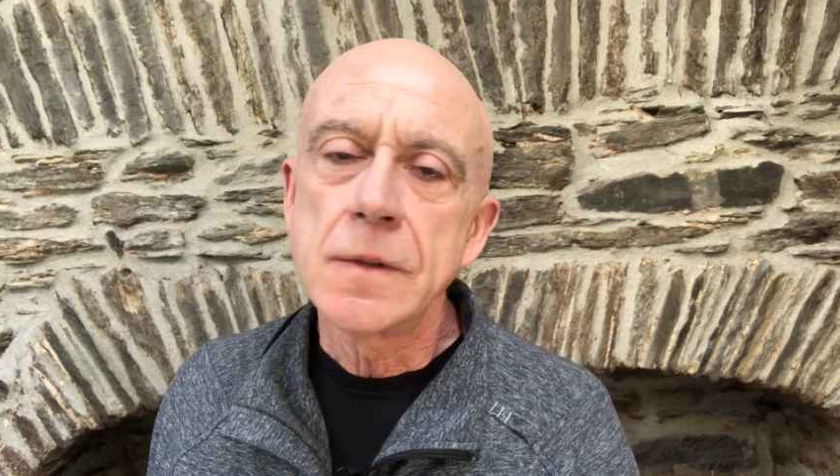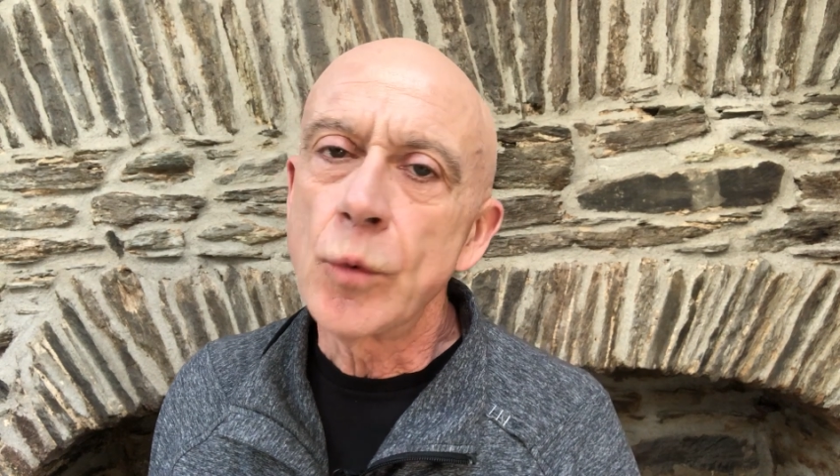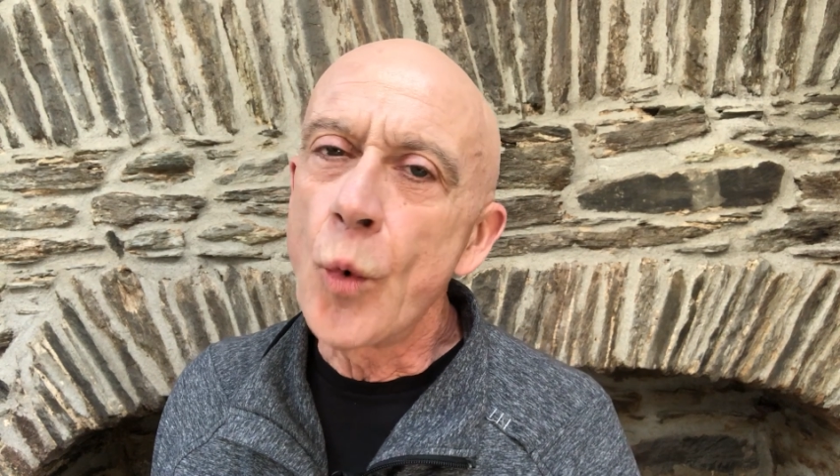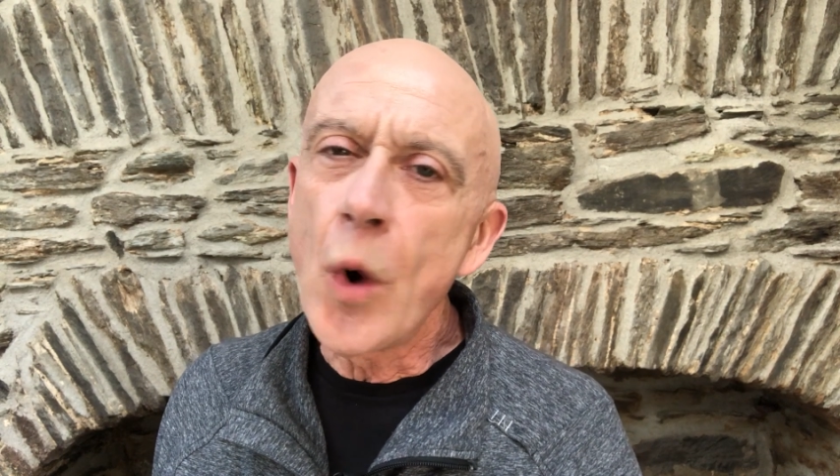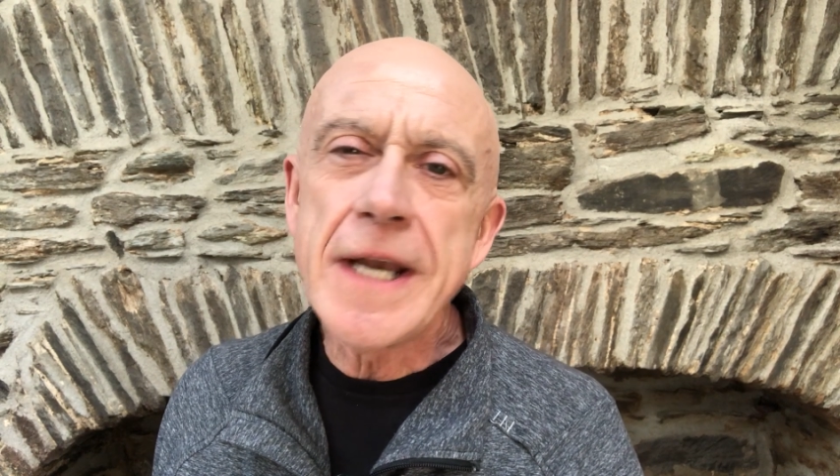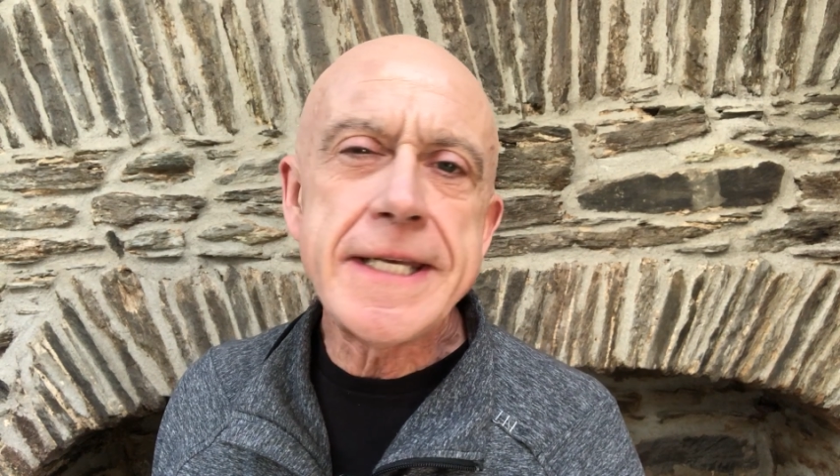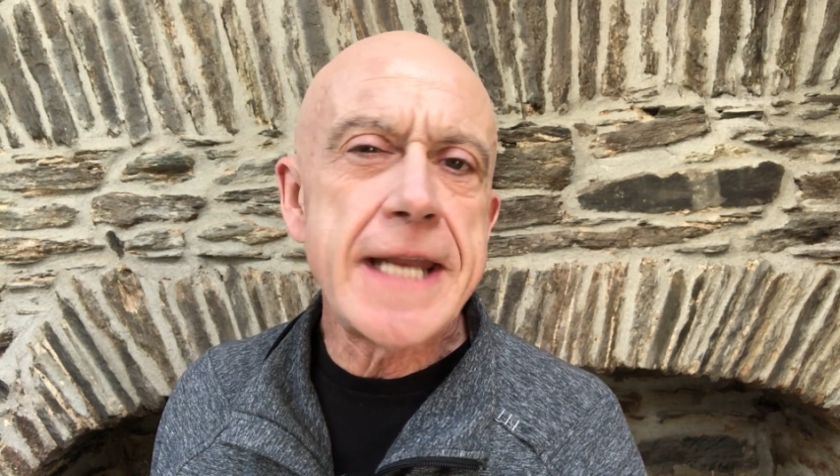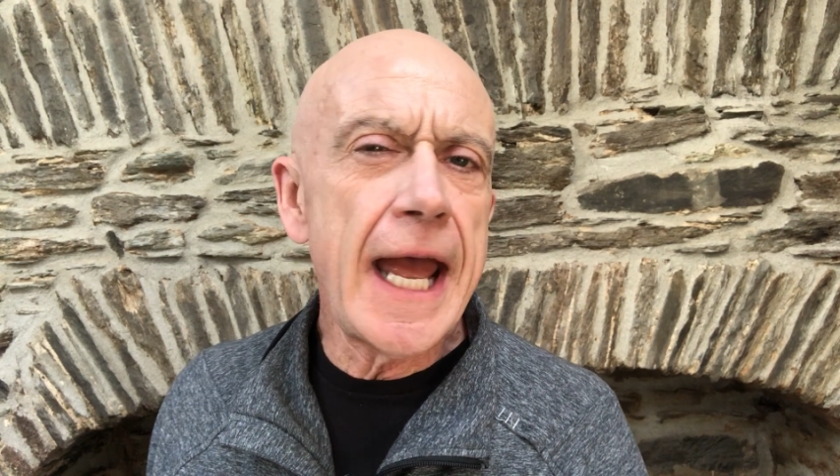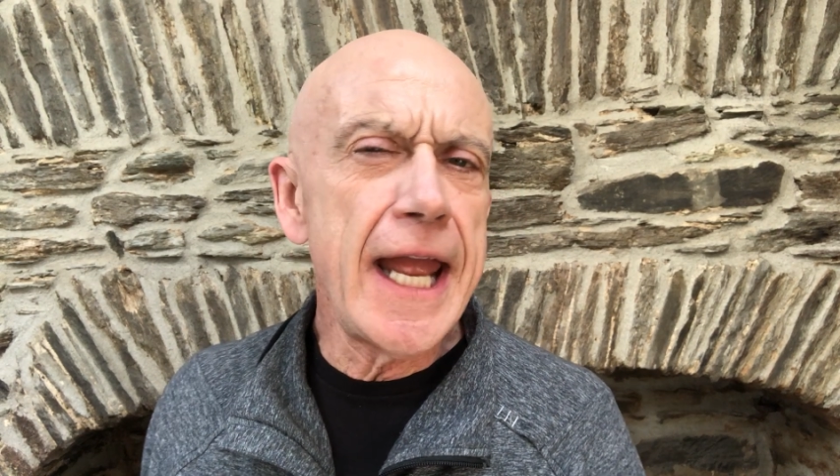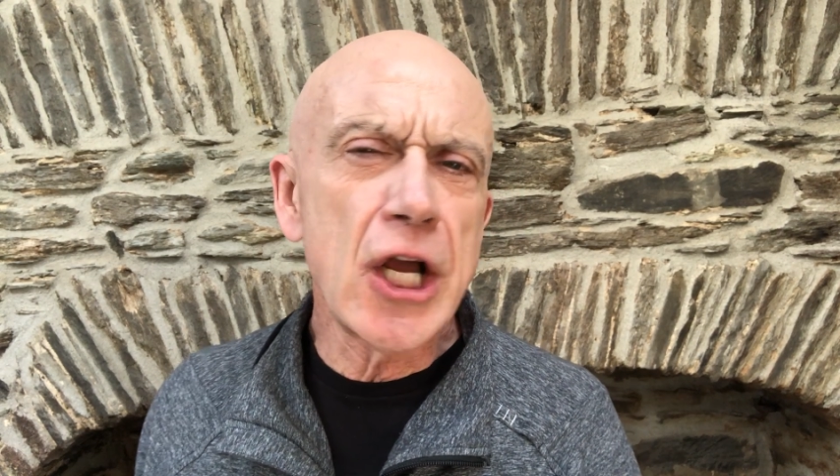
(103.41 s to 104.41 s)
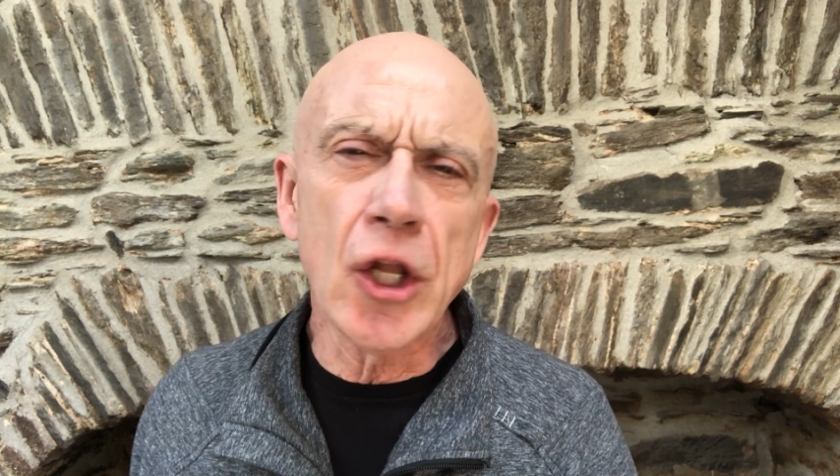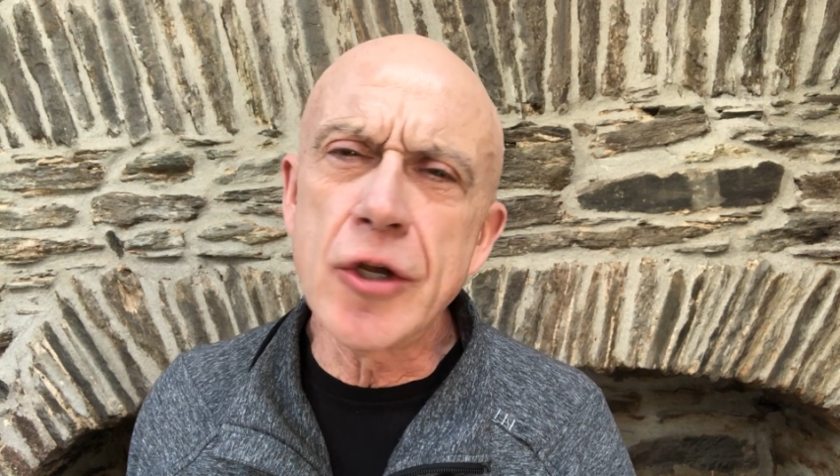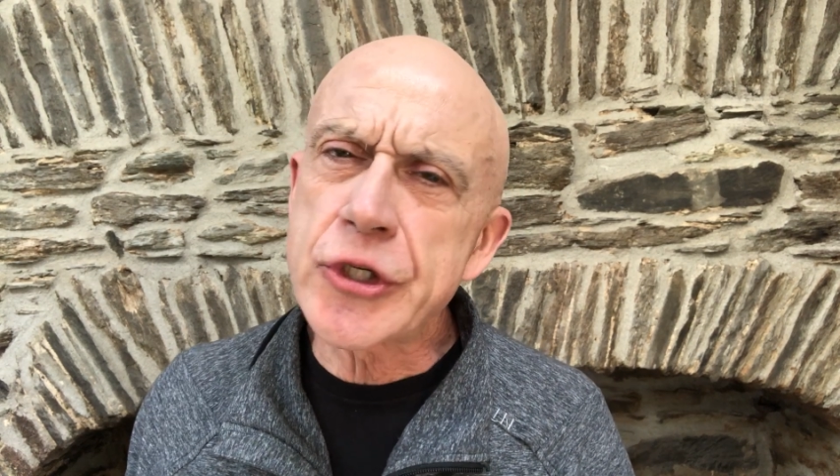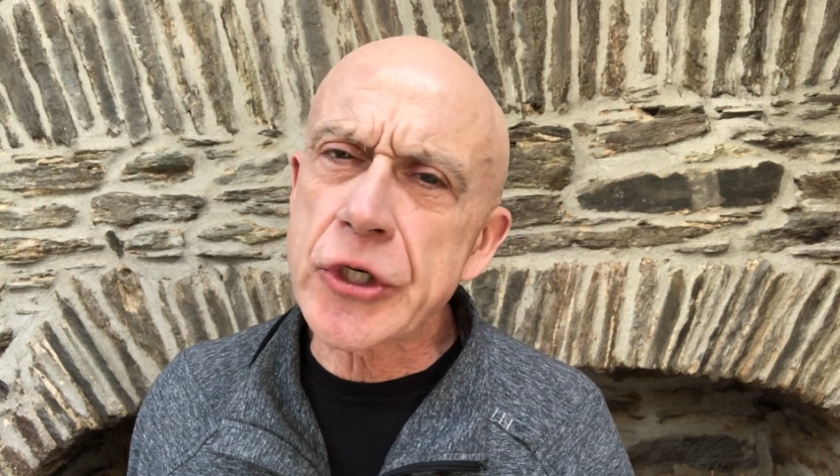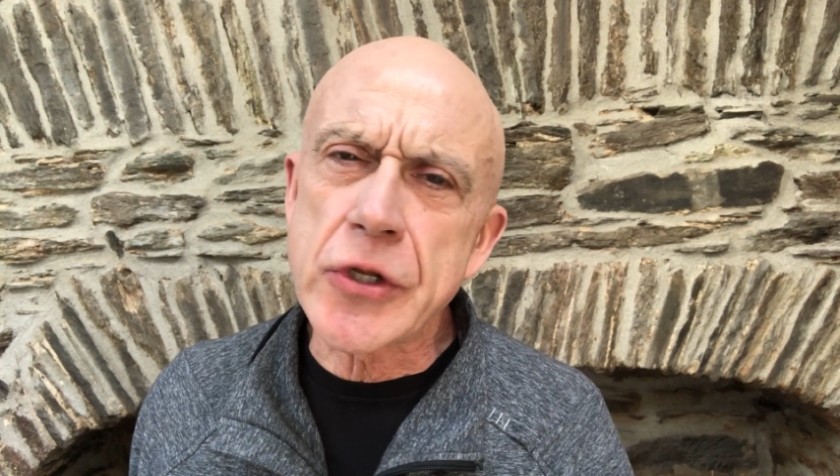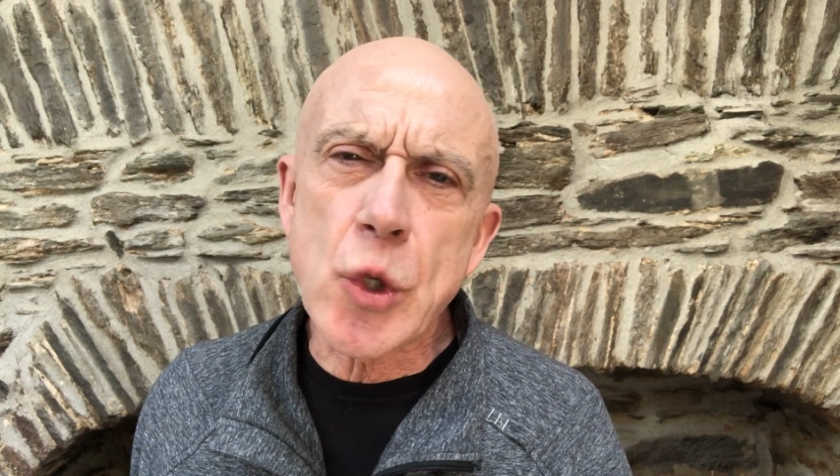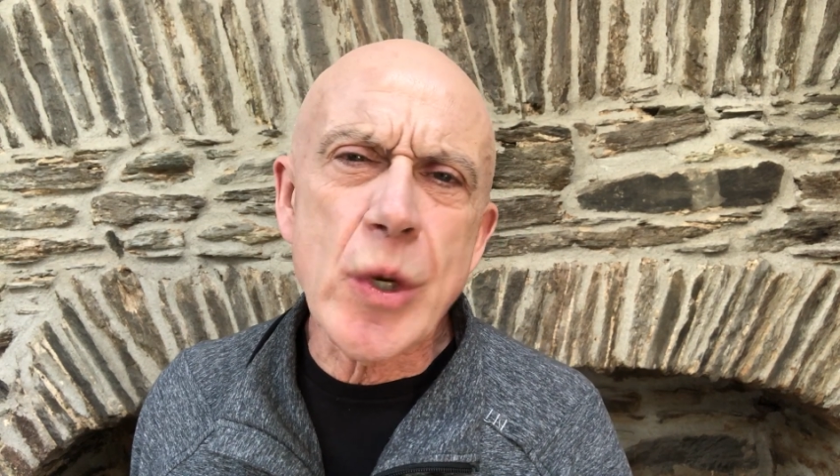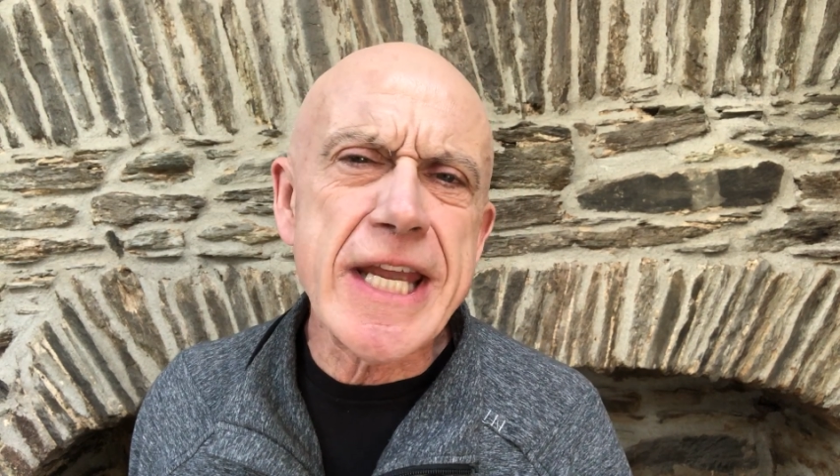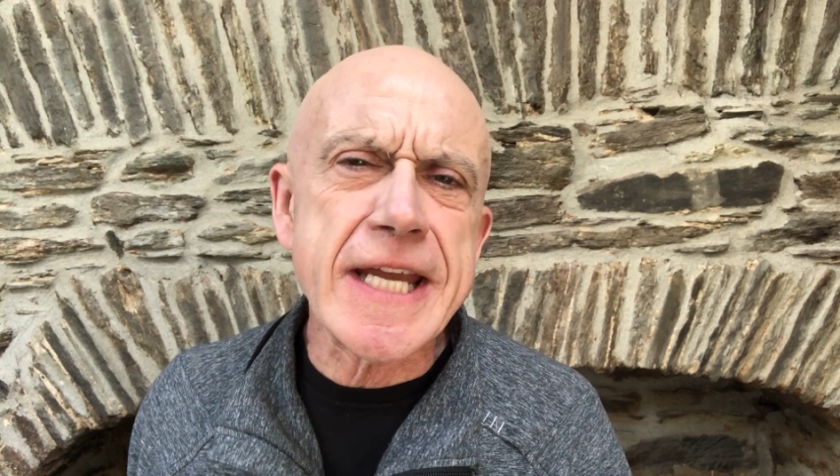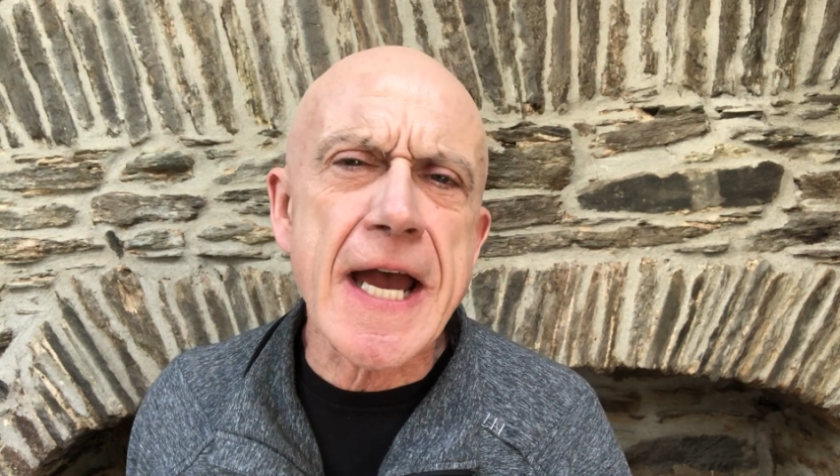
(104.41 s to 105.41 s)
one day closer to the
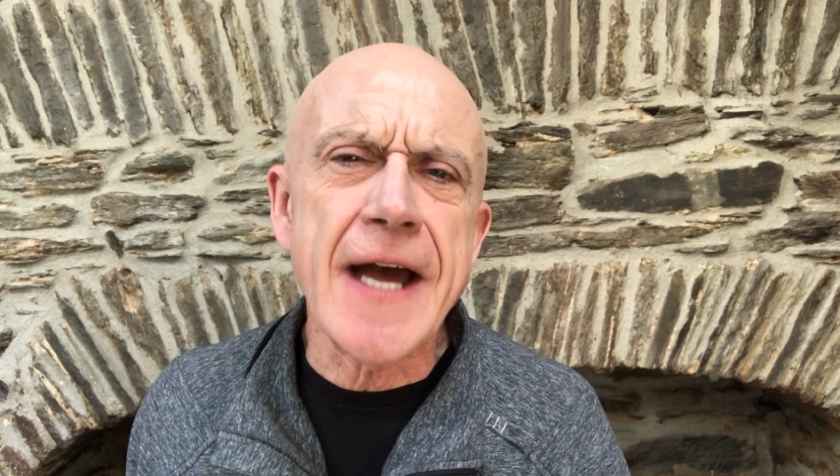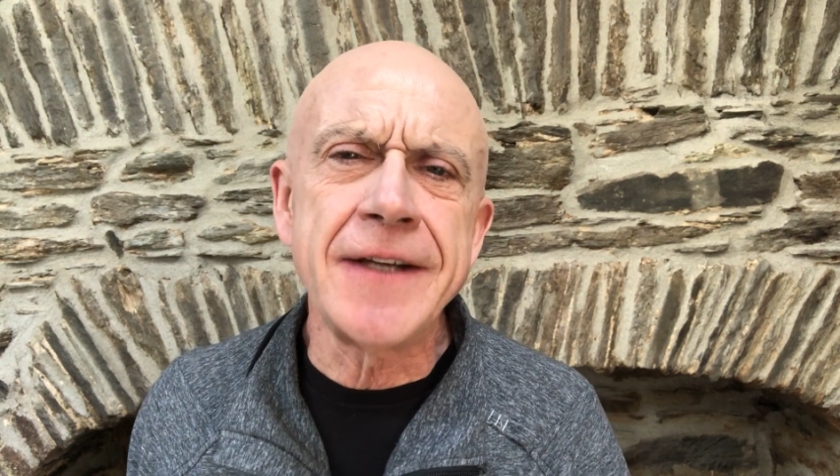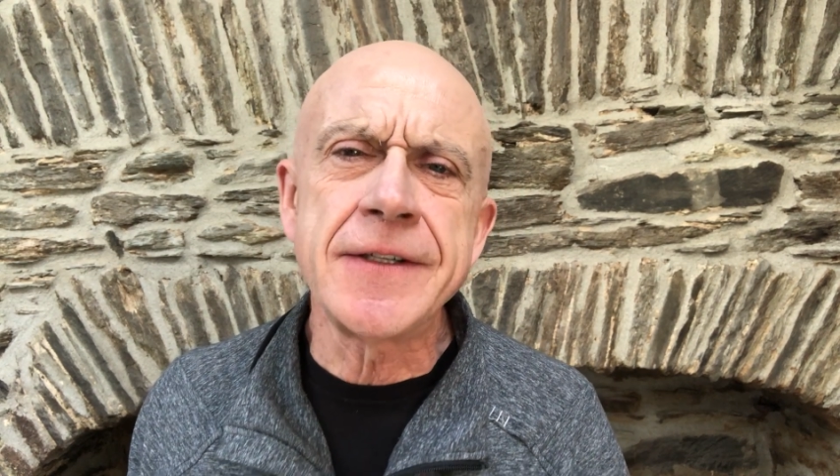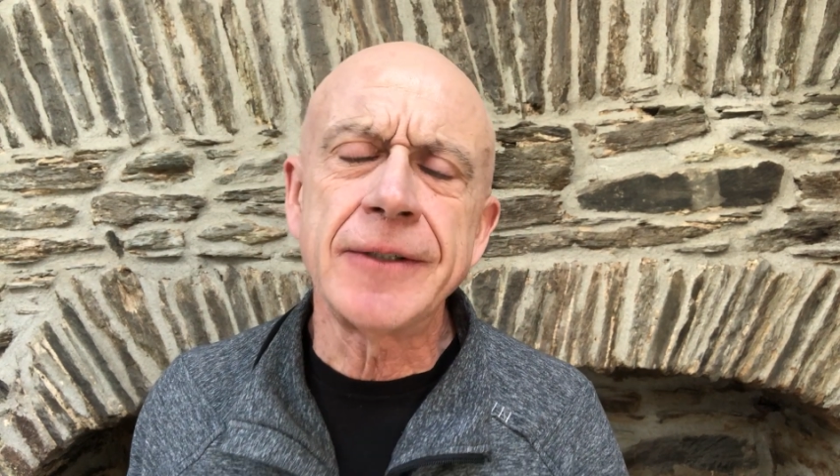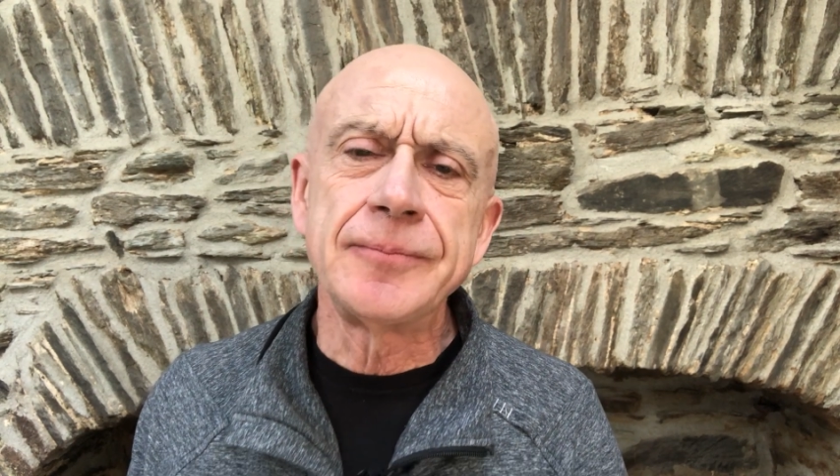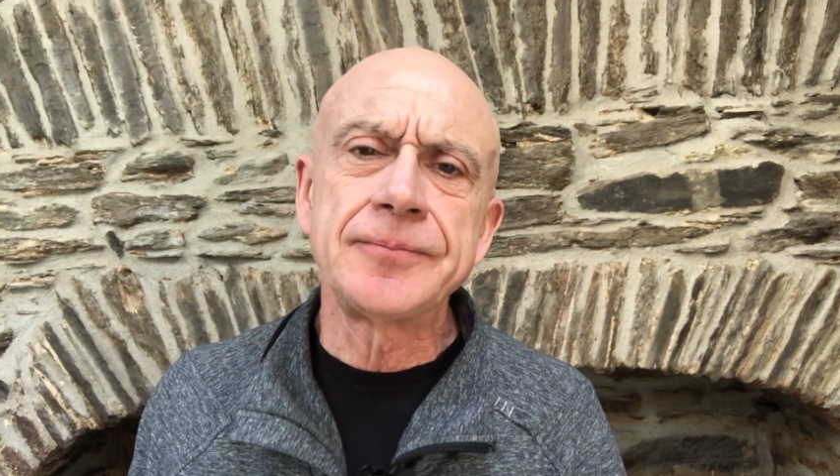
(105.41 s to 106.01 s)
weekend.